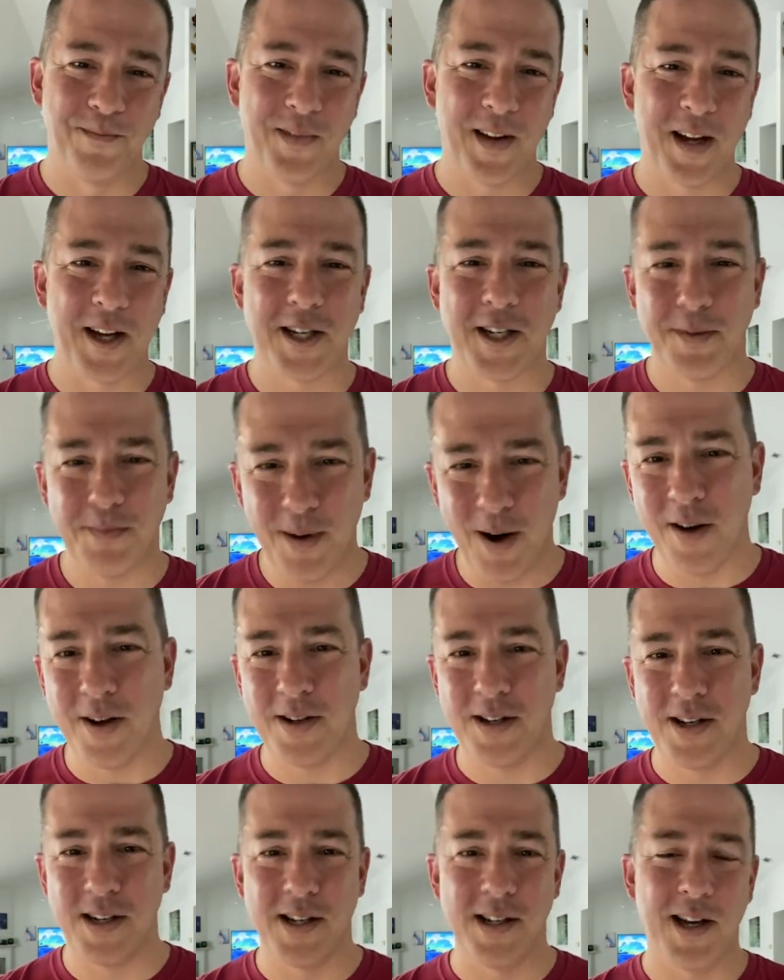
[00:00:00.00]

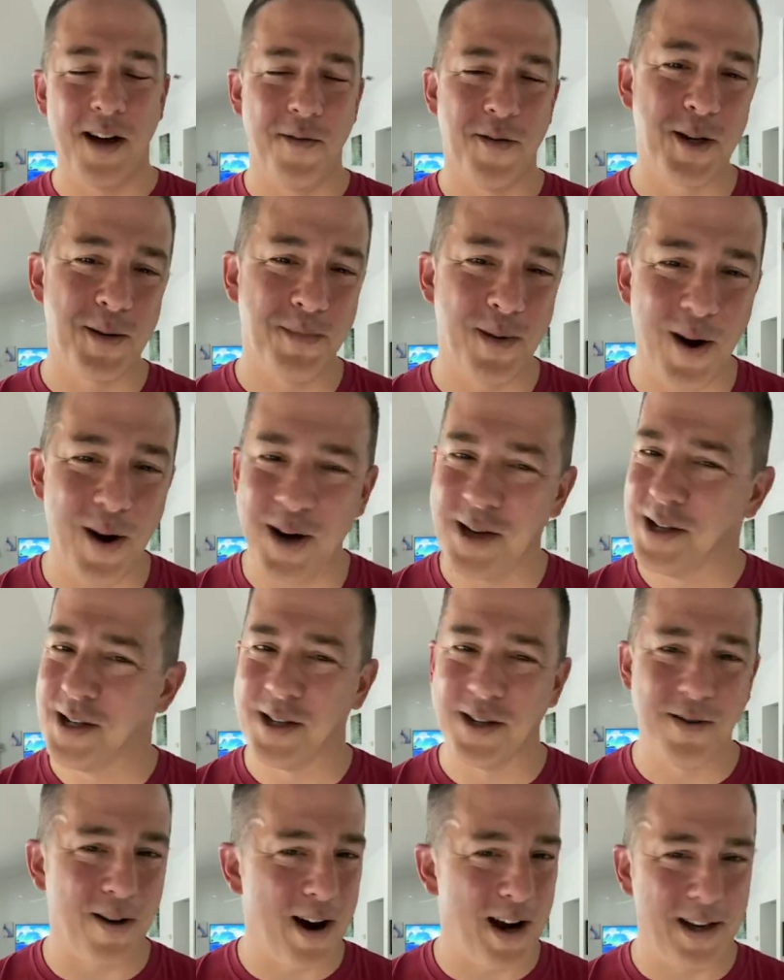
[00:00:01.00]
Experience his love, experience his
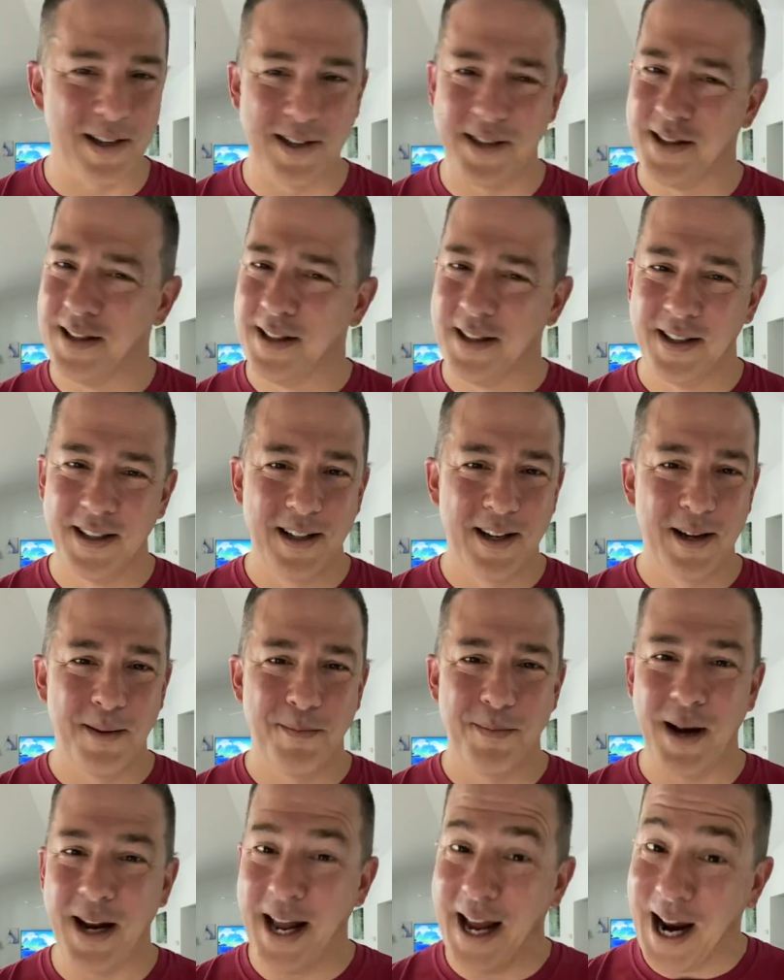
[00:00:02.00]
grace.
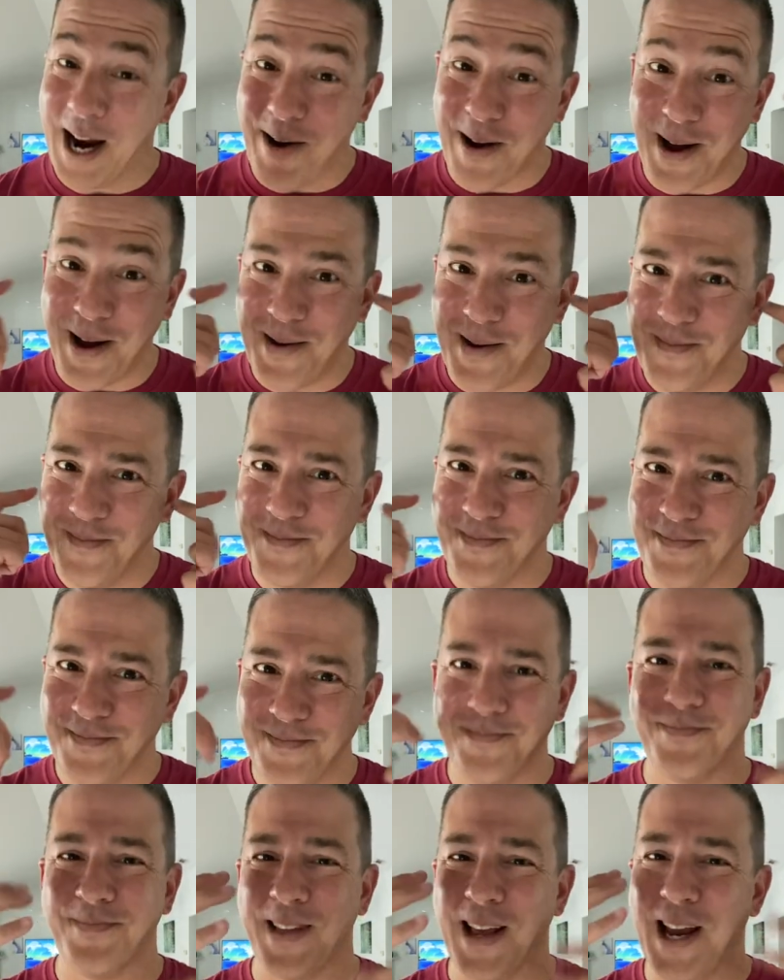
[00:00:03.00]
But hear him.
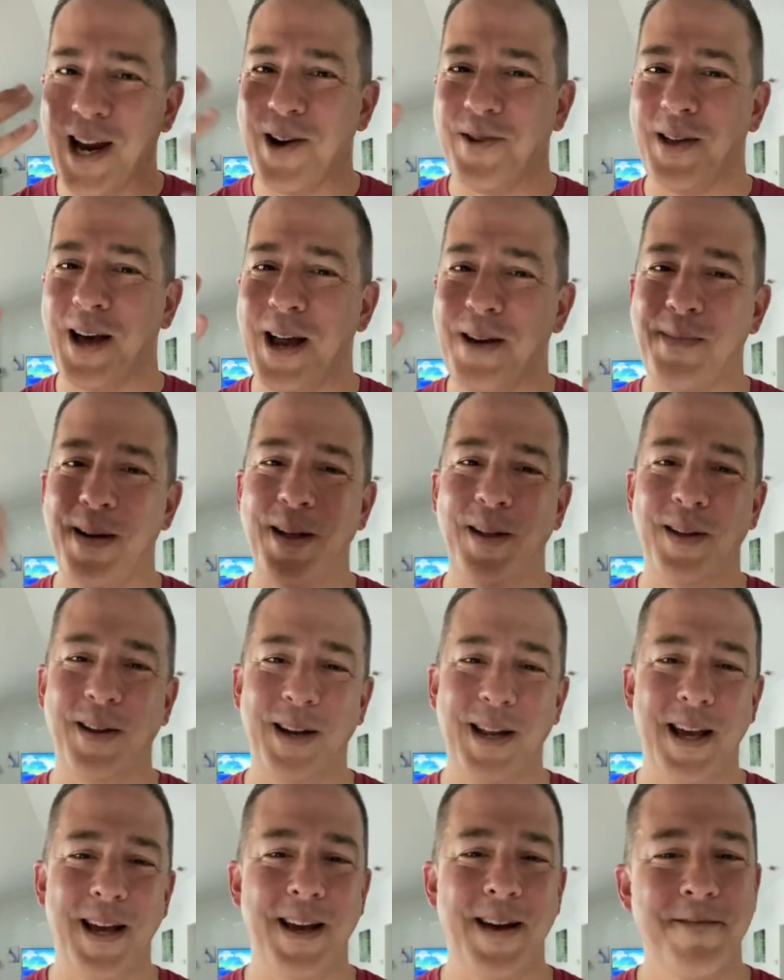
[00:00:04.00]
Hear that
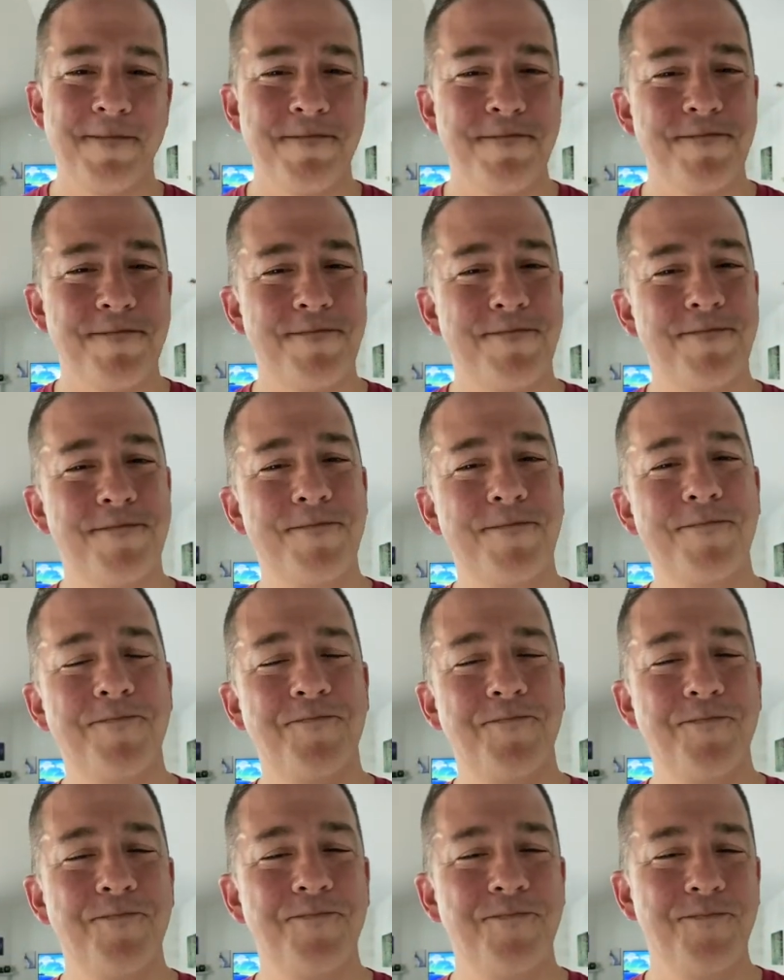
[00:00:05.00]
melody
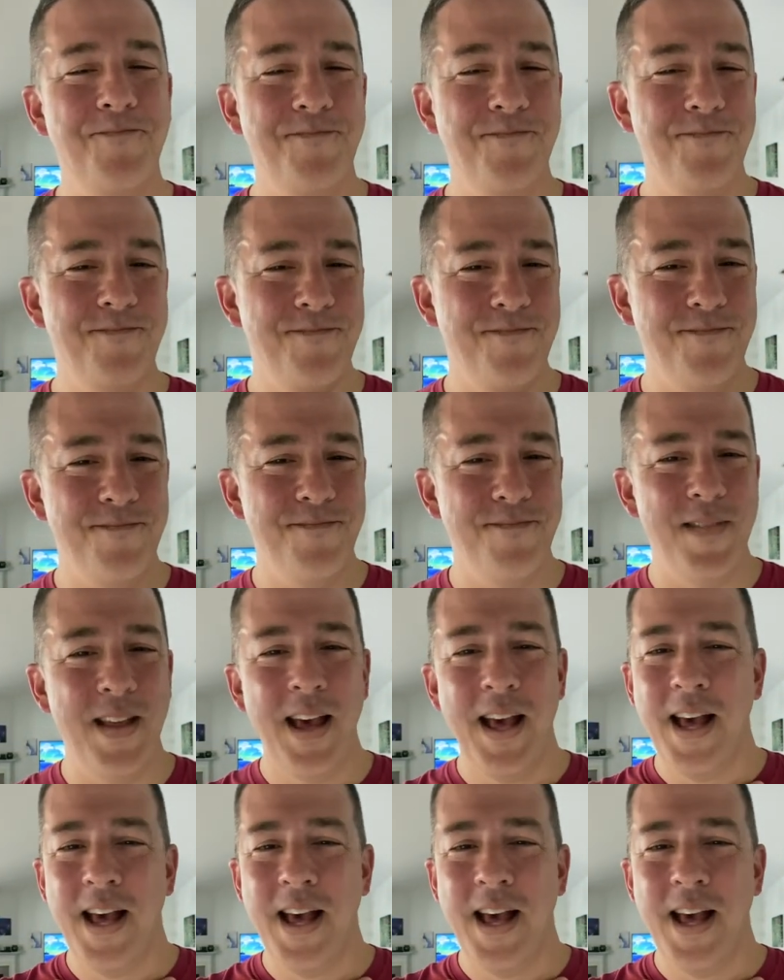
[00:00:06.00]
mm-hmm.